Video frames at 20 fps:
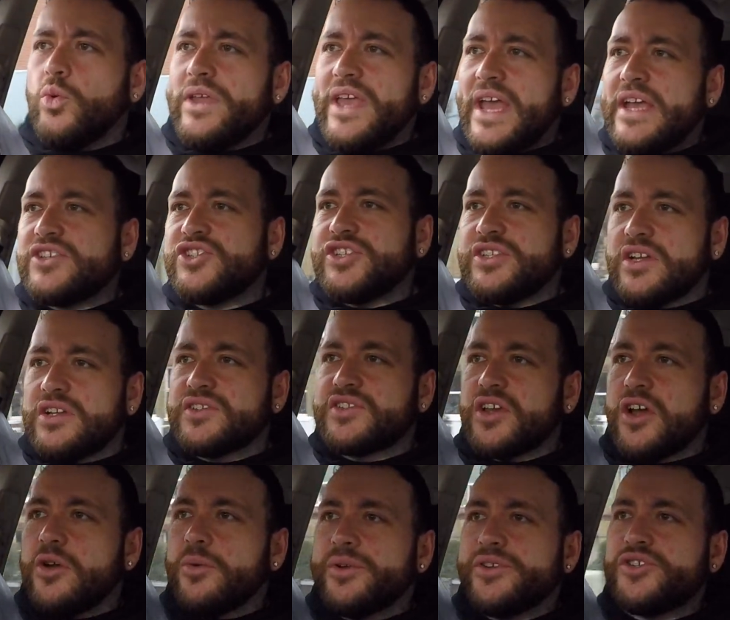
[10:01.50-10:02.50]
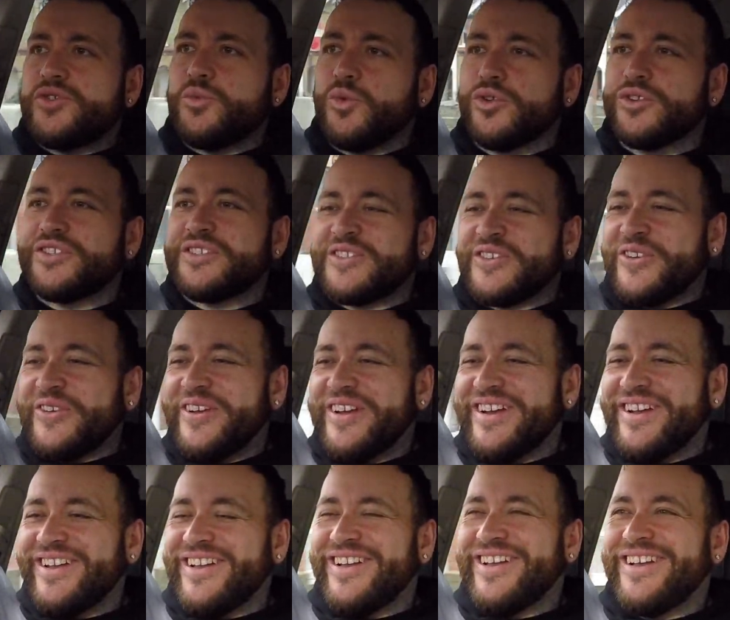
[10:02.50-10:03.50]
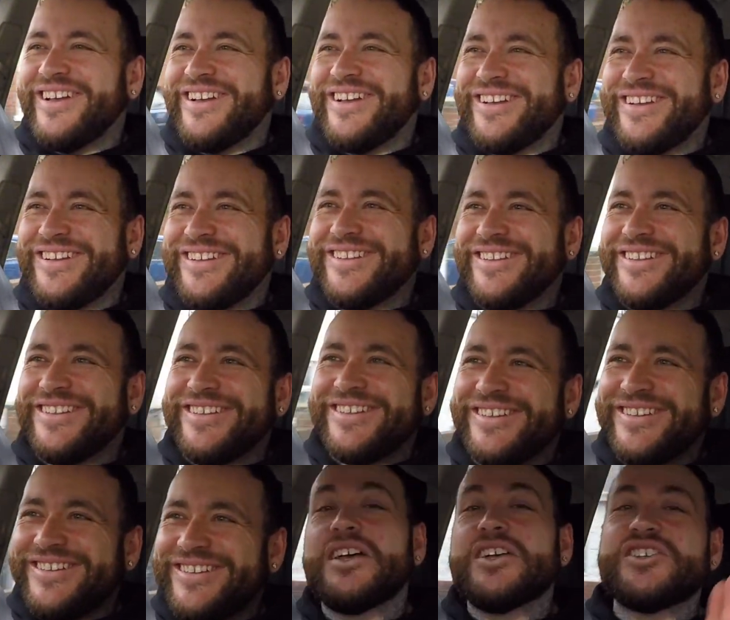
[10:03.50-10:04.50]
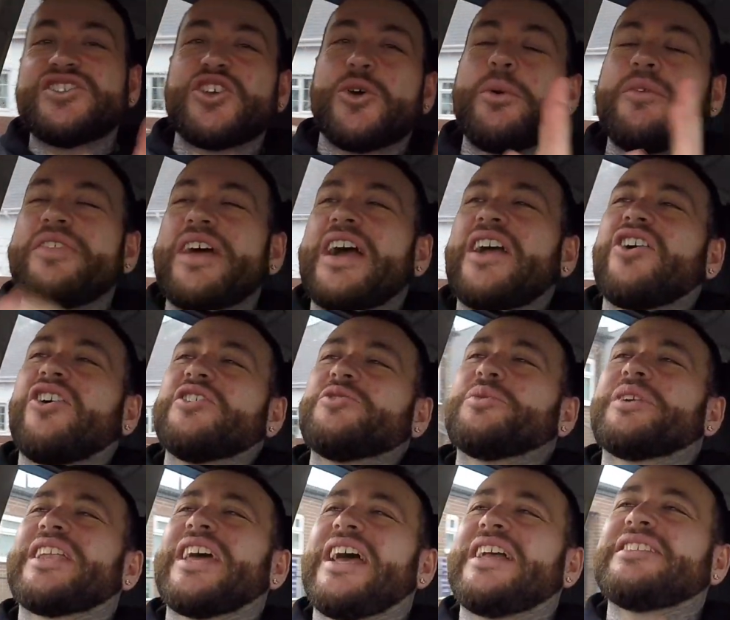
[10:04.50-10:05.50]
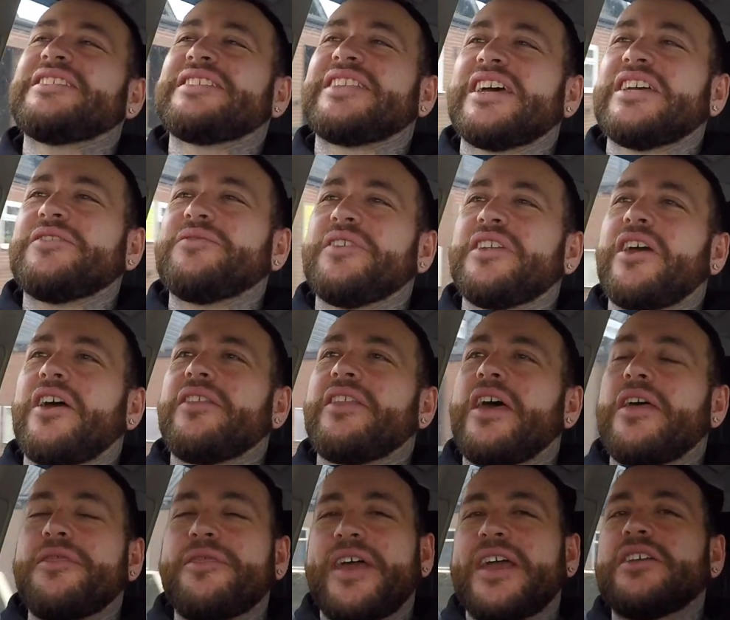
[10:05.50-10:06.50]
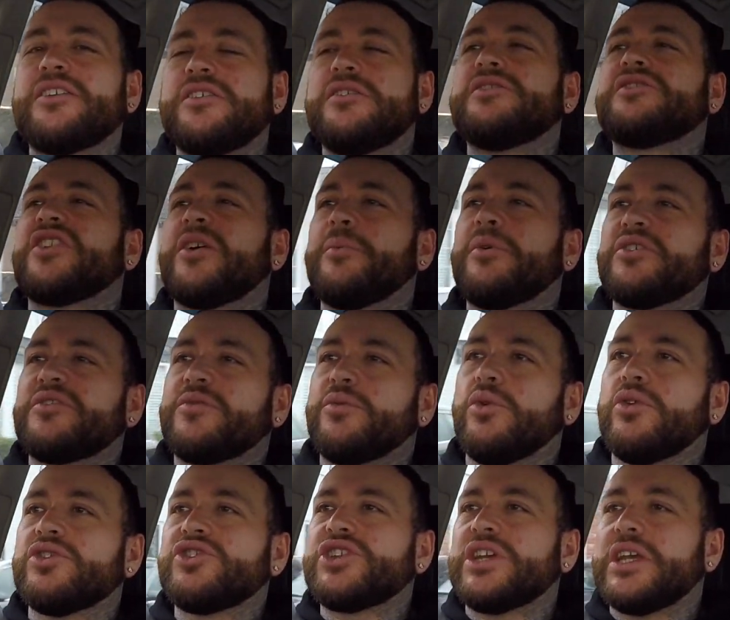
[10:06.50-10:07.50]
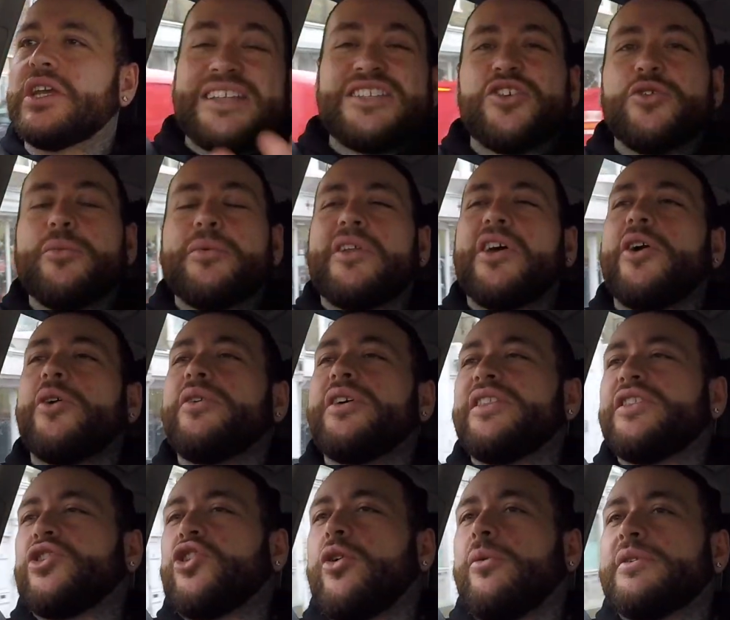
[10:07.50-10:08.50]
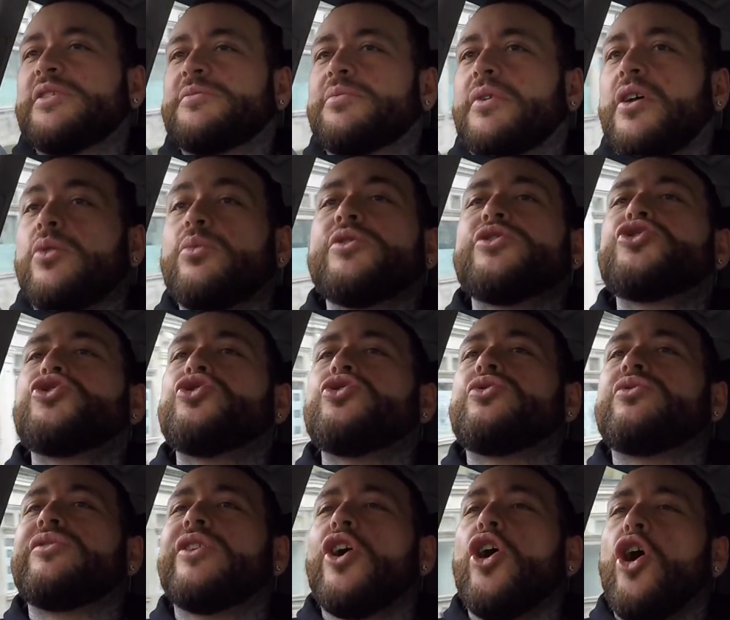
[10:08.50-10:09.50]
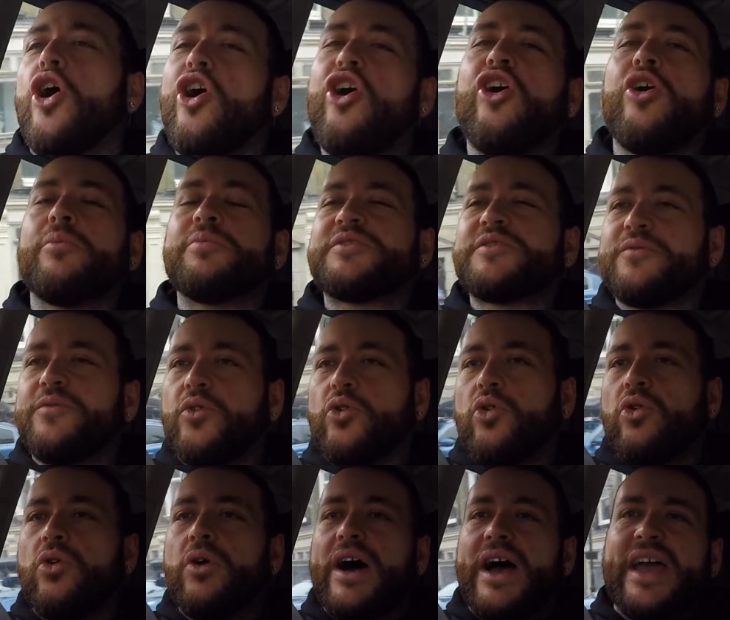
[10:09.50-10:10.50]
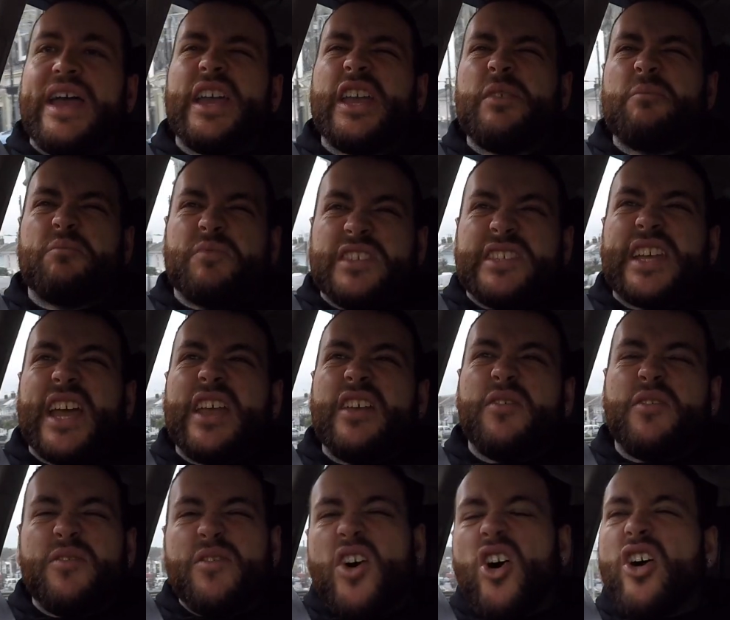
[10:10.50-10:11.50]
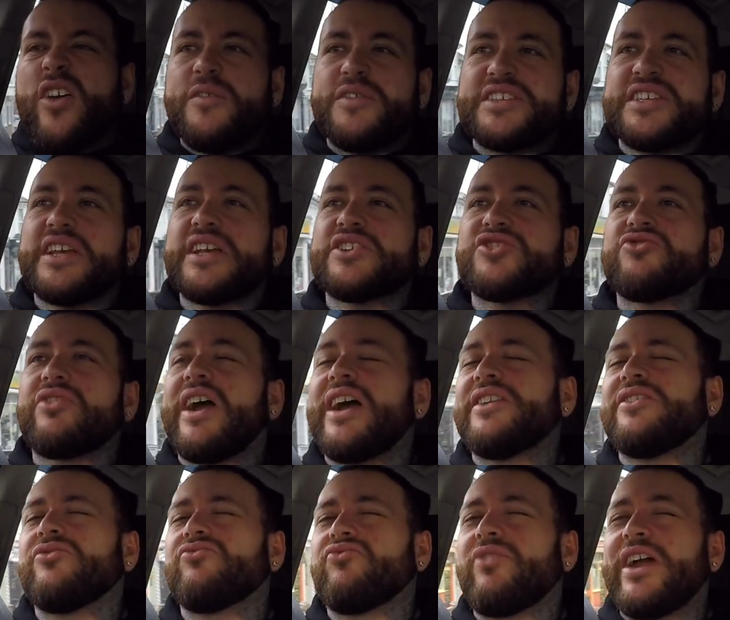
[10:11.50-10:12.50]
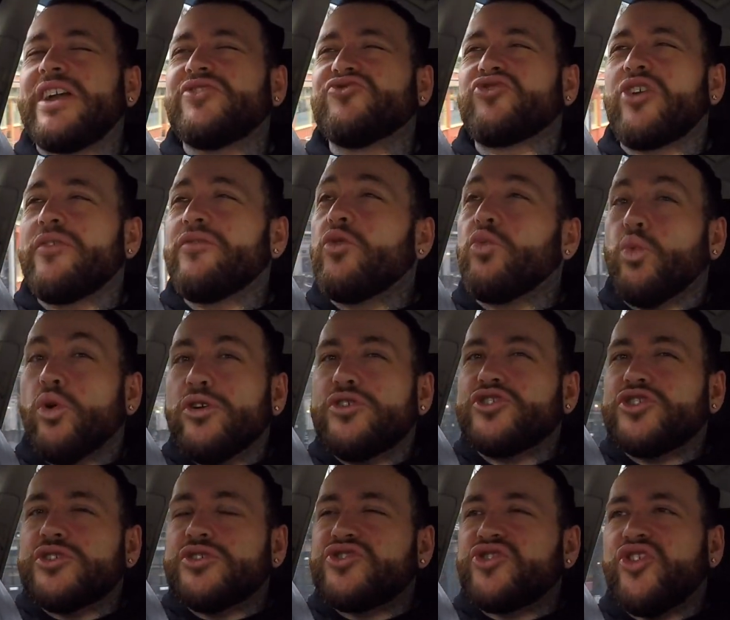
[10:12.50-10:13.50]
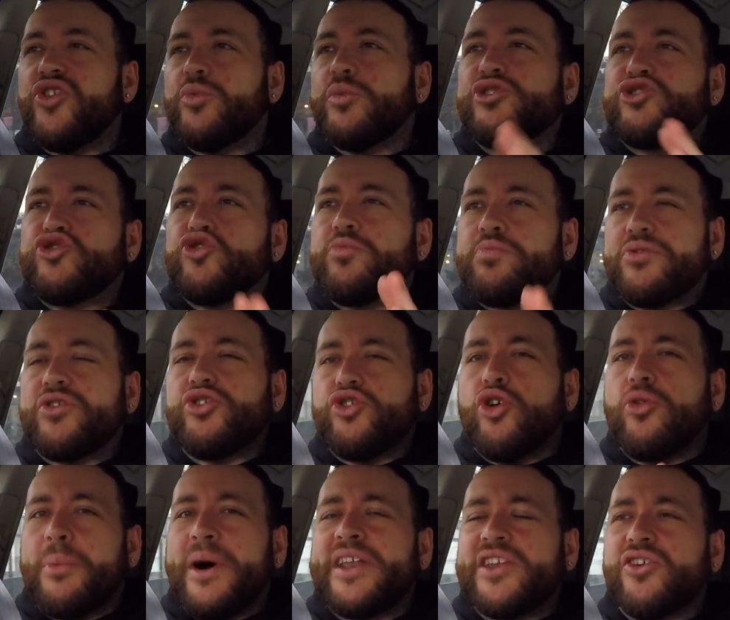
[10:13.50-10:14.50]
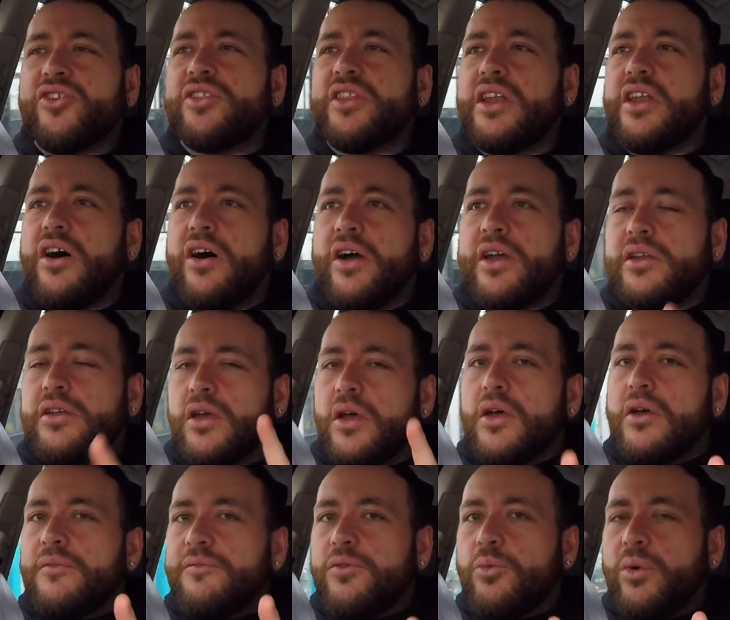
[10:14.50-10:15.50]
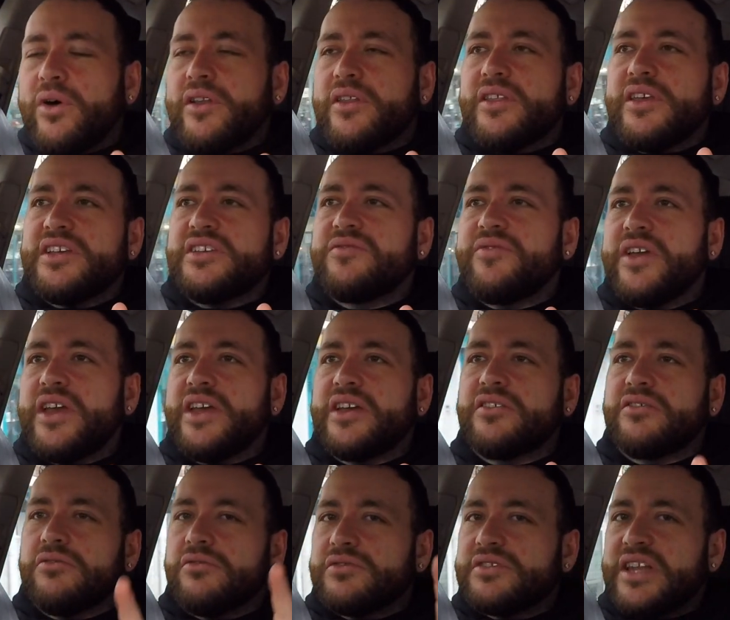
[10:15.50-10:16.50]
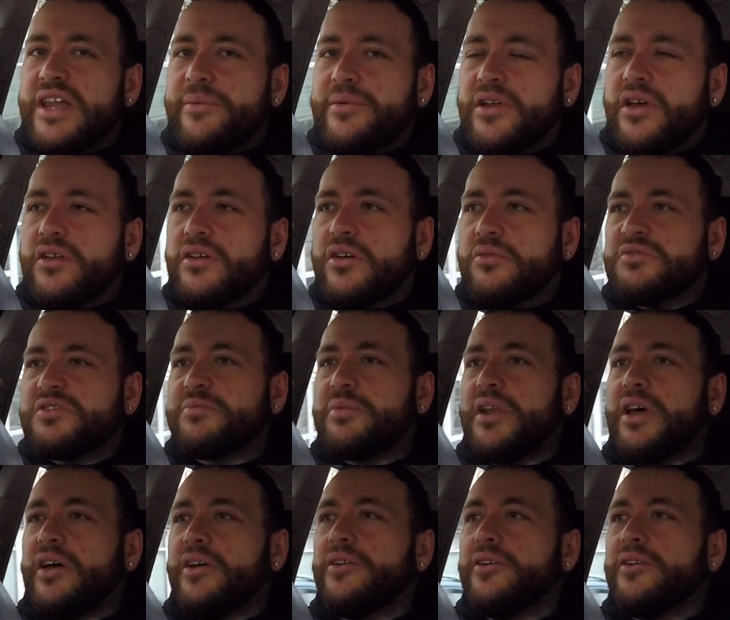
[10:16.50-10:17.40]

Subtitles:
yeah, she does go when she wants to. So with that, guys, we're going to end today's video there. Thank you so much for watching. Tell me below in the comments below, would you opt for a, say, 5-6 grand Range Rover? Would you do it? Would you put your money on the line for one of these vehicles? Let me know in the comments below.